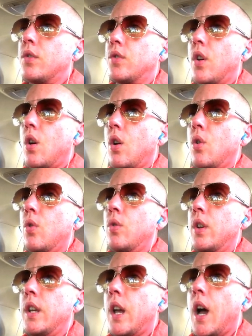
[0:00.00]
so
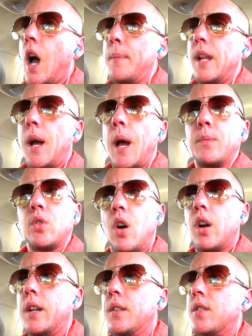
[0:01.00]
yeah, I mean, I, am
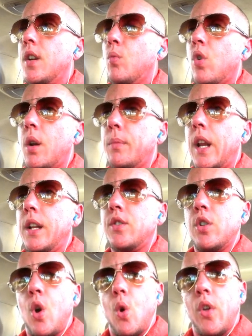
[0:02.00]
talking to someone, I'm getting
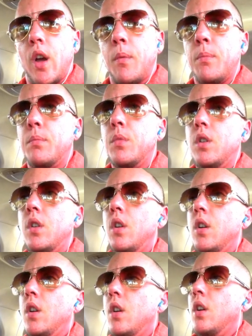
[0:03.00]
to know
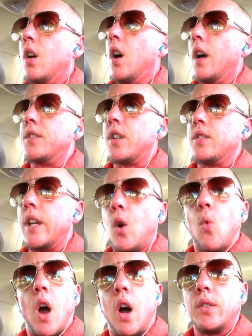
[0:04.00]
them. Uh, it's going to take
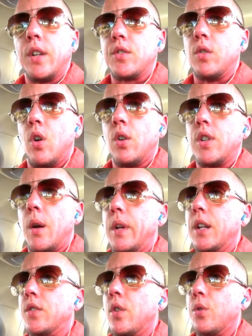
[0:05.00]
a while. It takes a long time to
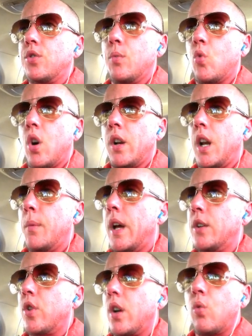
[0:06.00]
get to know someone, and I'm
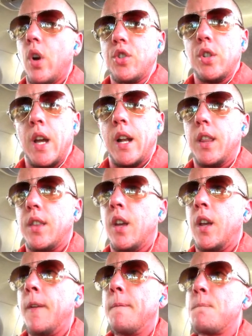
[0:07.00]
not trying to rush into
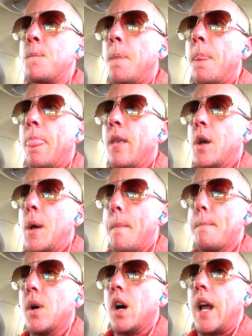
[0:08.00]
anything.
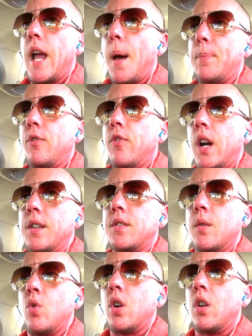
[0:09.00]
But I happen to find
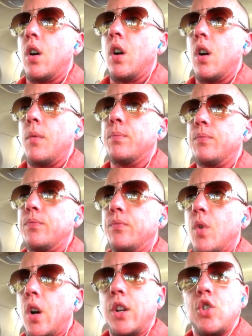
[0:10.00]
someone um,
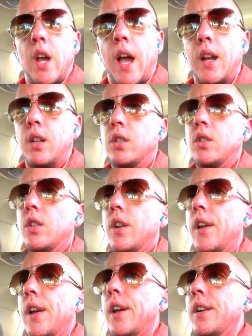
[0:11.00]
on a chat,
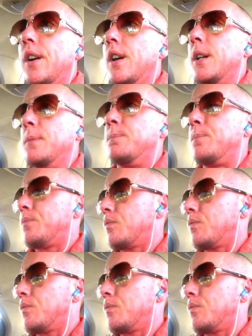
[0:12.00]
and um,